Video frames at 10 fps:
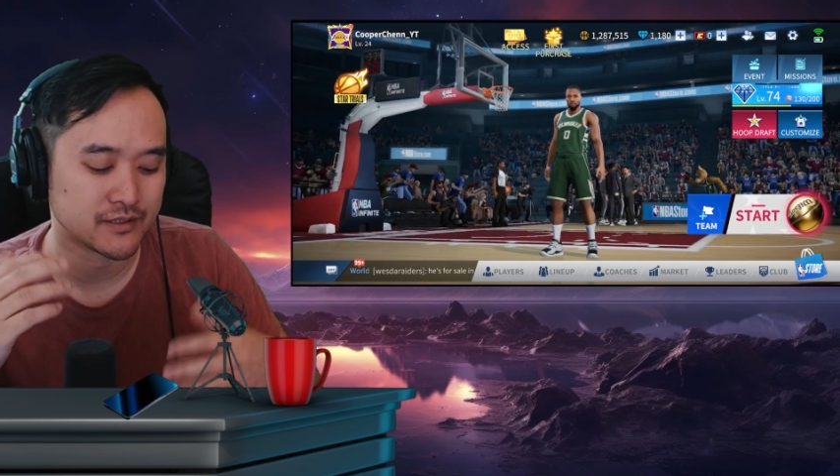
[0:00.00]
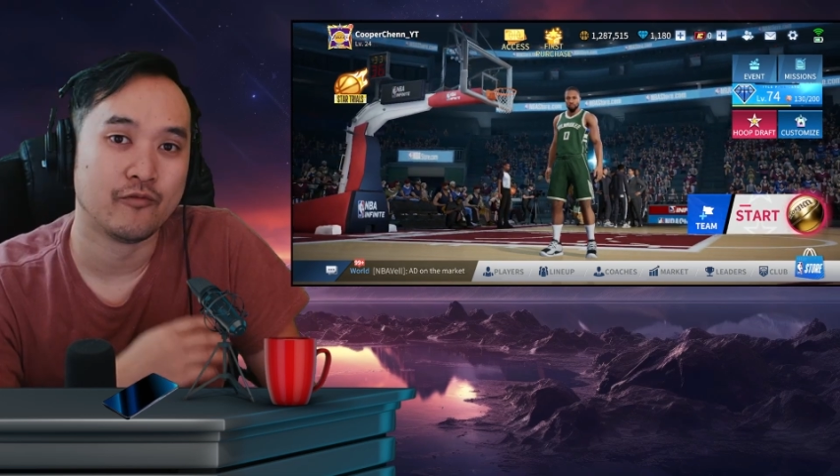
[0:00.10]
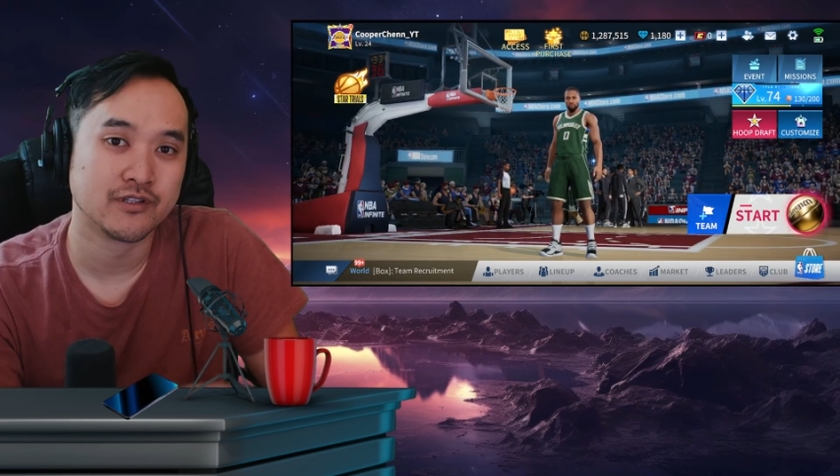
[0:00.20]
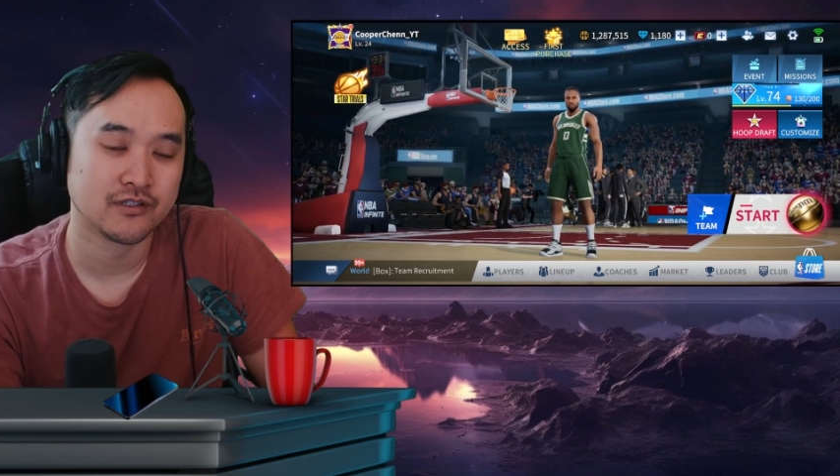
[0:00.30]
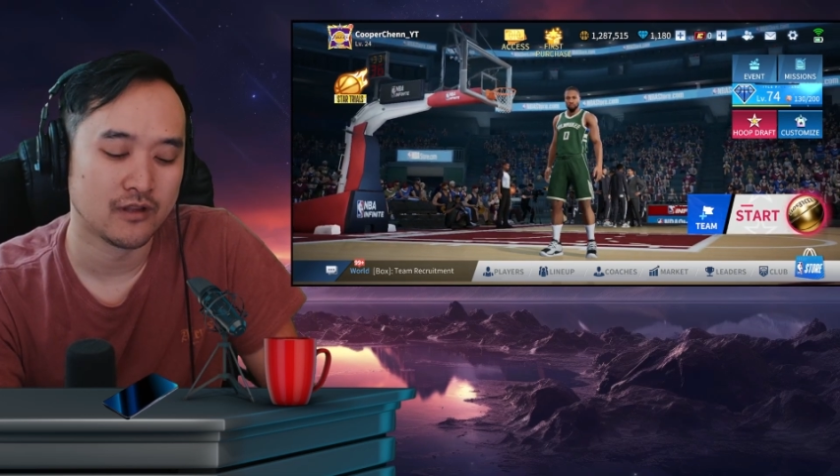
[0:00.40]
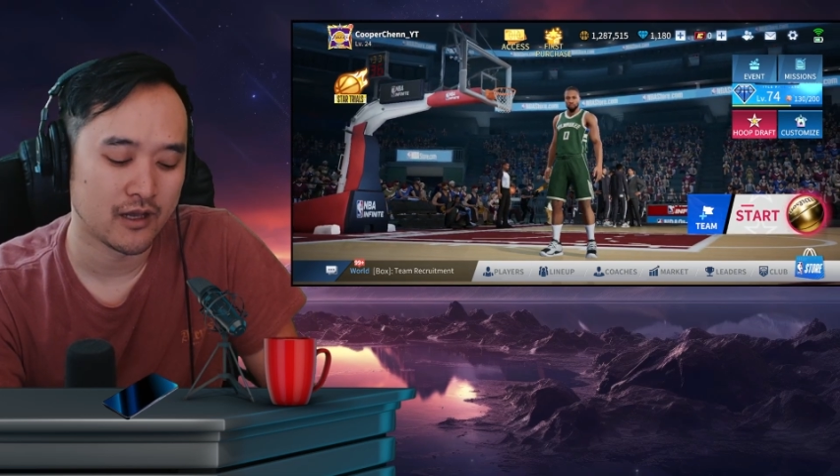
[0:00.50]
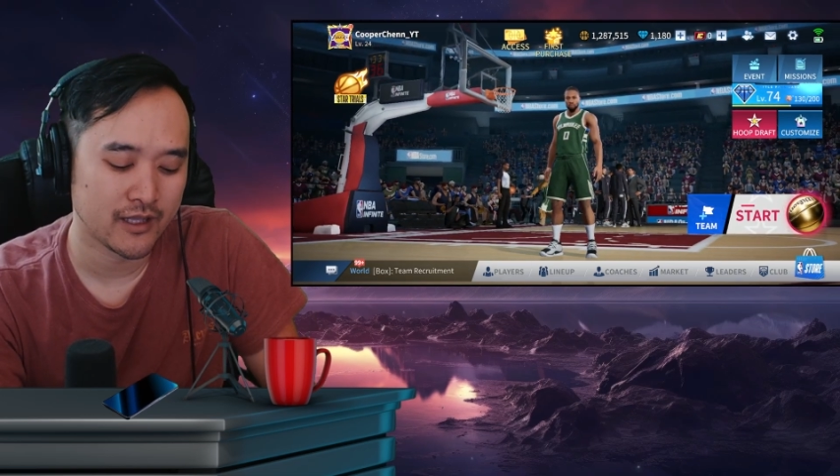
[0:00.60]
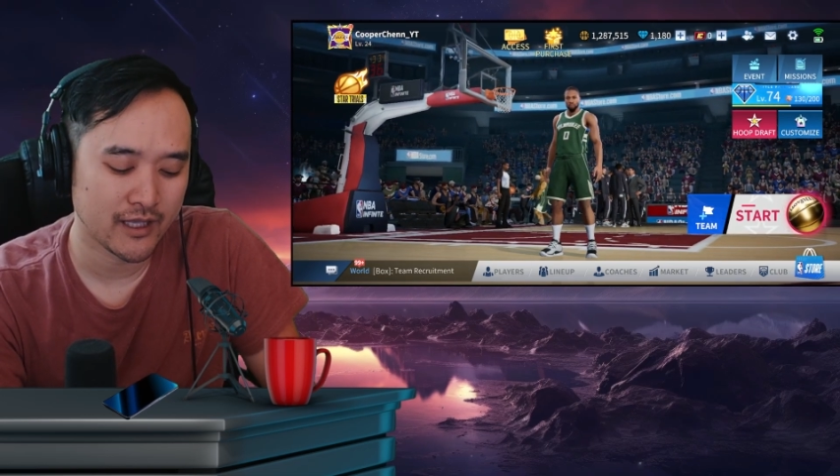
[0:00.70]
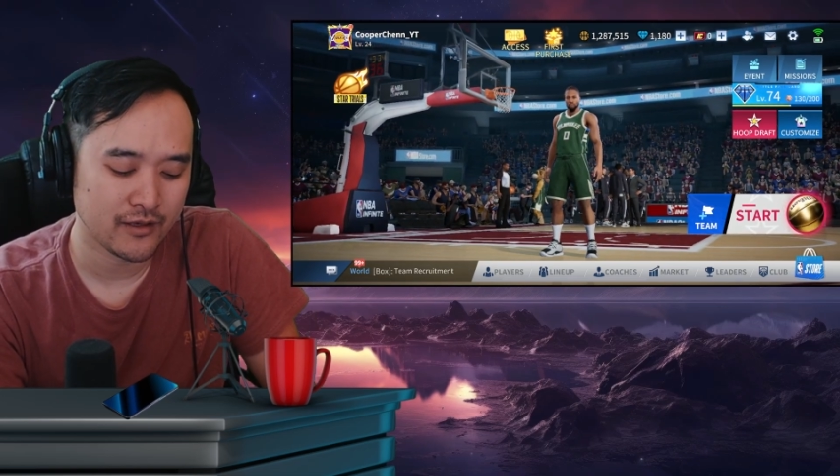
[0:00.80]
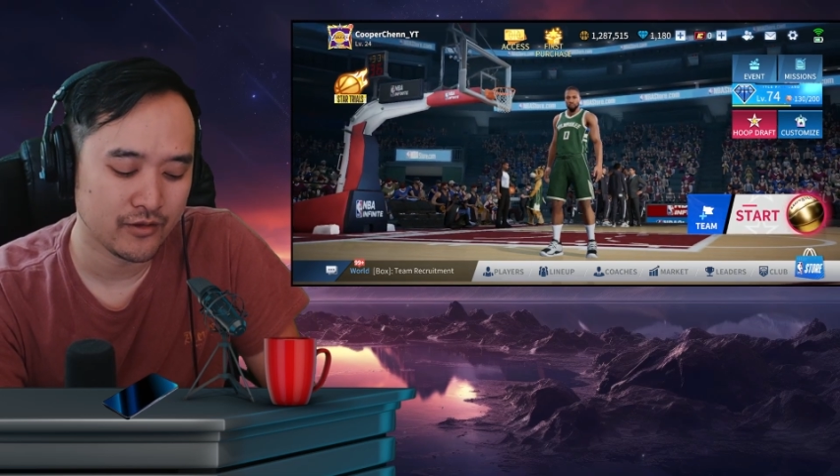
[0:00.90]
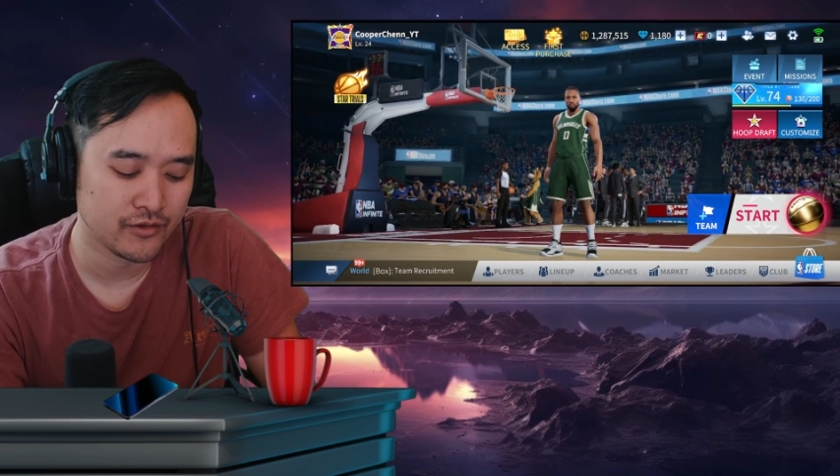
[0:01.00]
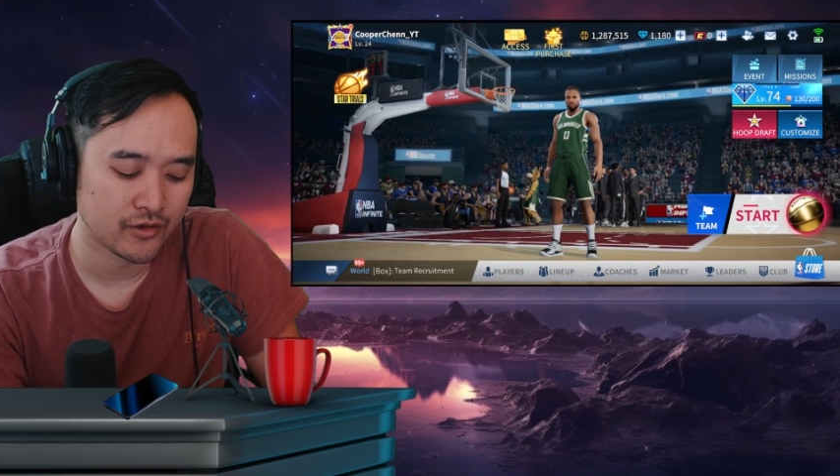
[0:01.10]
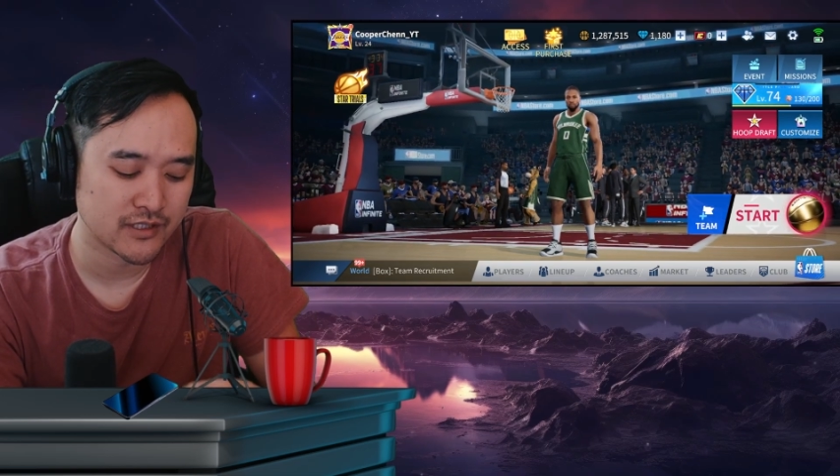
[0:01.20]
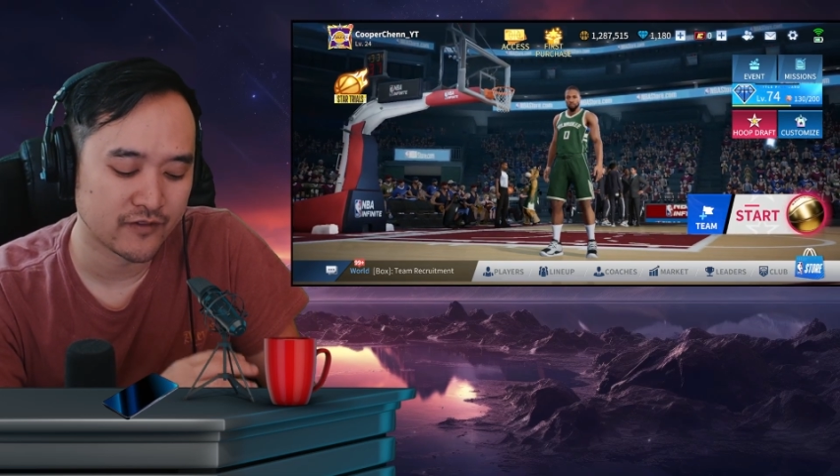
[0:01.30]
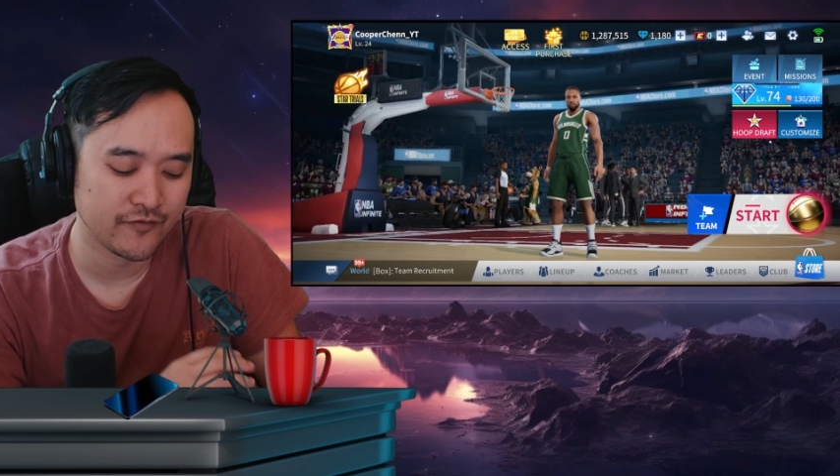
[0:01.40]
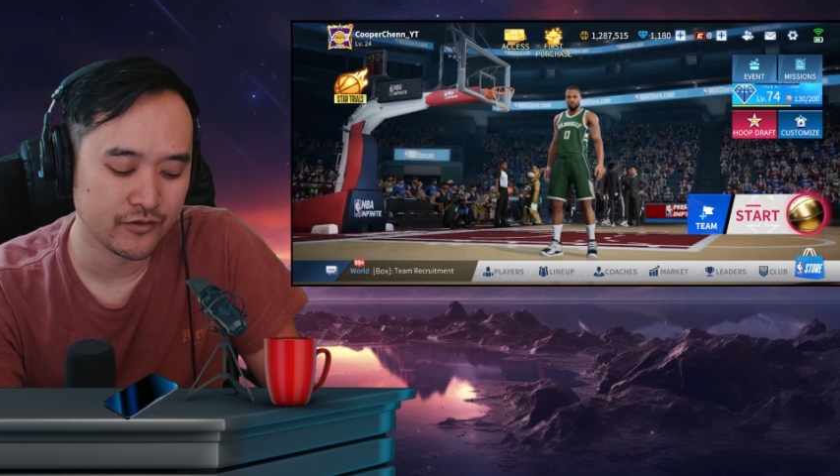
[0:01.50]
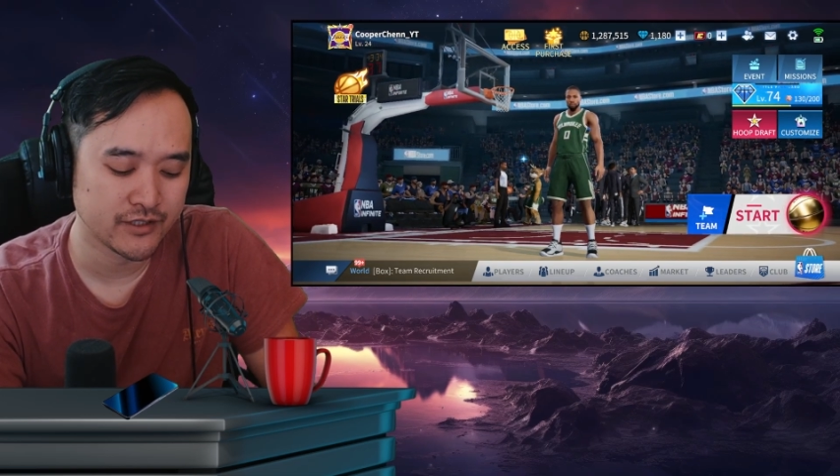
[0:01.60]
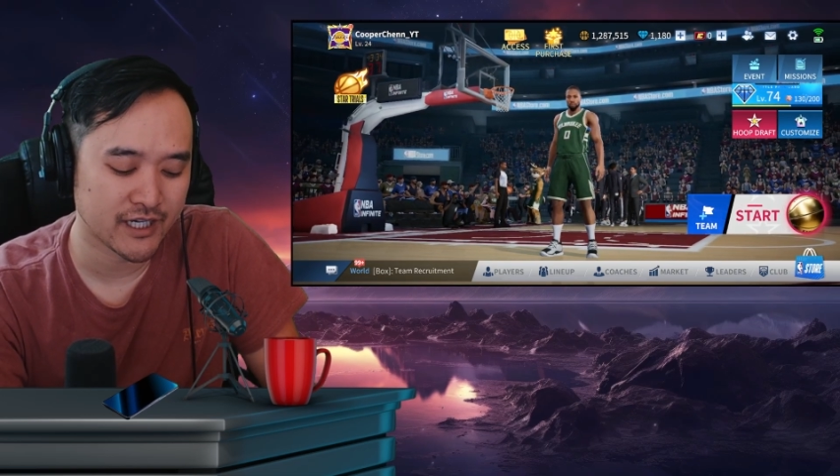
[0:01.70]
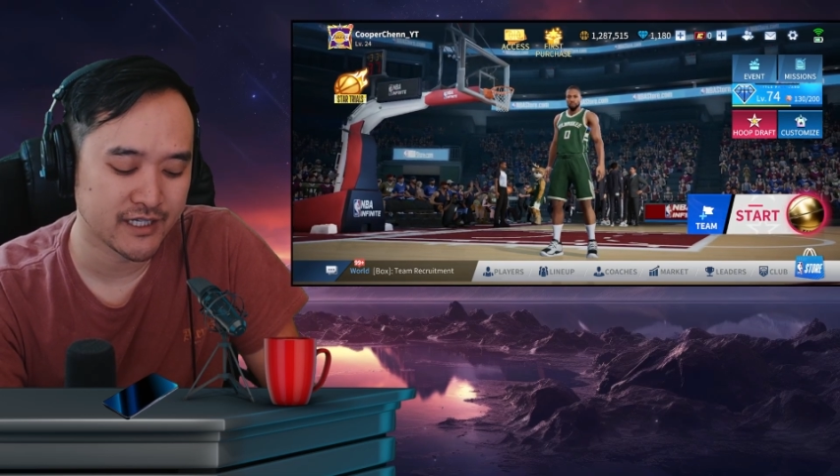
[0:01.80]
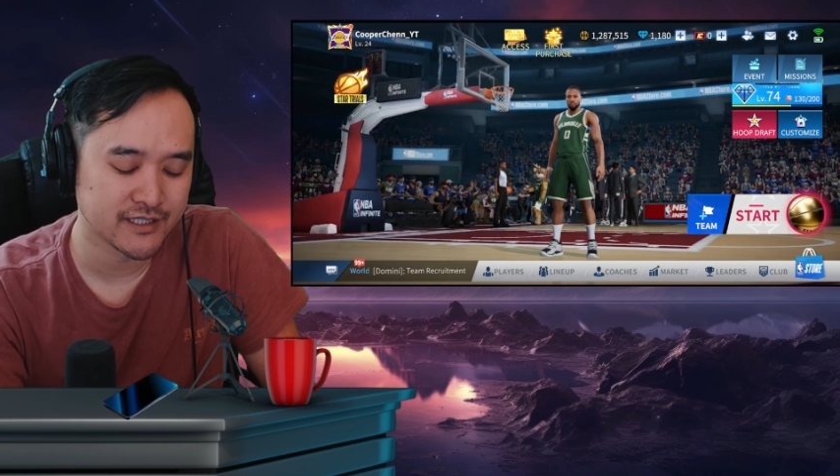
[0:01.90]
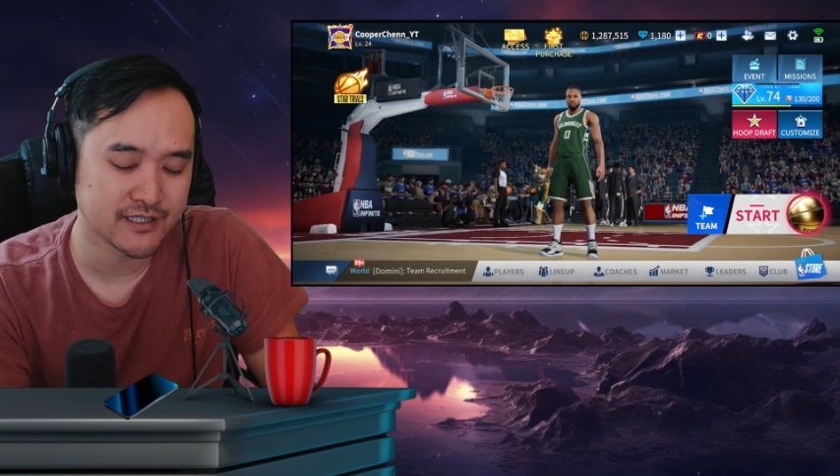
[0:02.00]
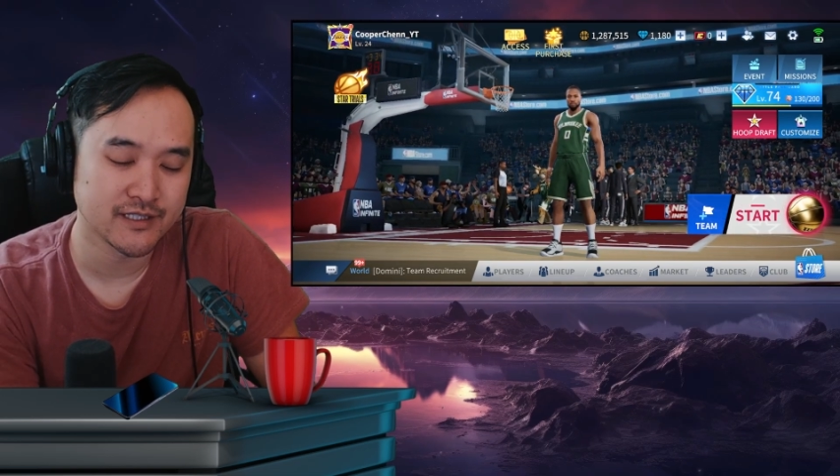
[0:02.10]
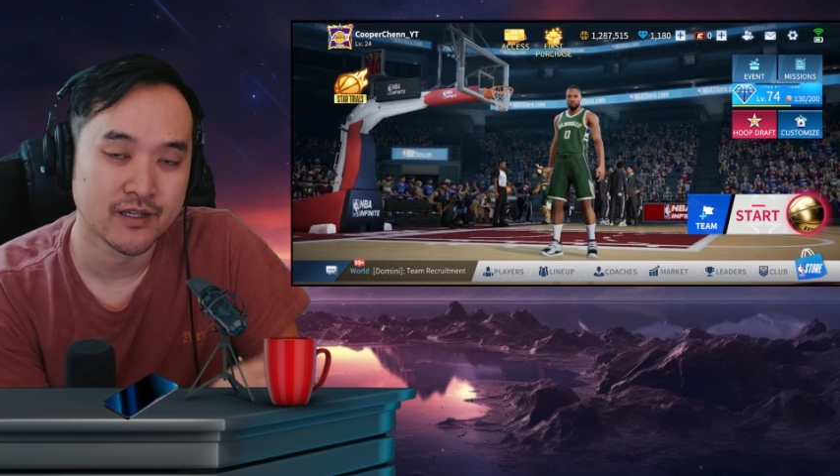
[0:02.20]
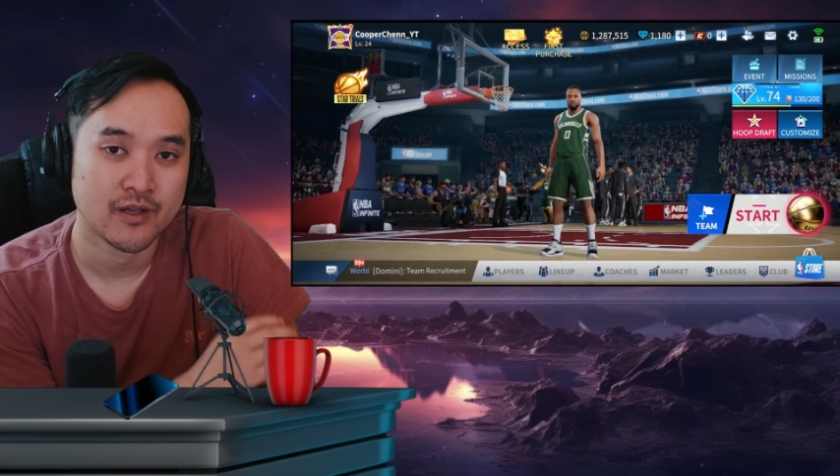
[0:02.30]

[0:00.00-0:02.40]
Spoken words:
And once you log in, you'll notice a few changes.